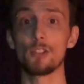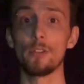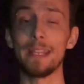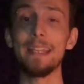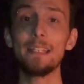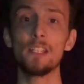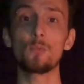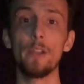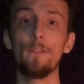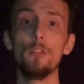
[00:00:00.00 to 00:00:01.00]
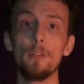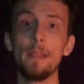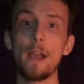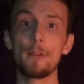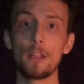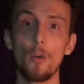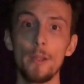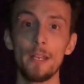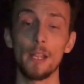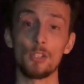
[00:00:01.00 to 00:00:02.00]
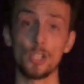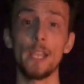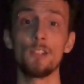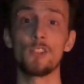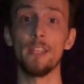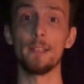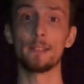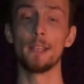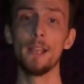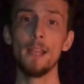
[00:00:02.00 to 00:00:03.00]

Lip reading: So the easiest way for you to be able to go in and change things.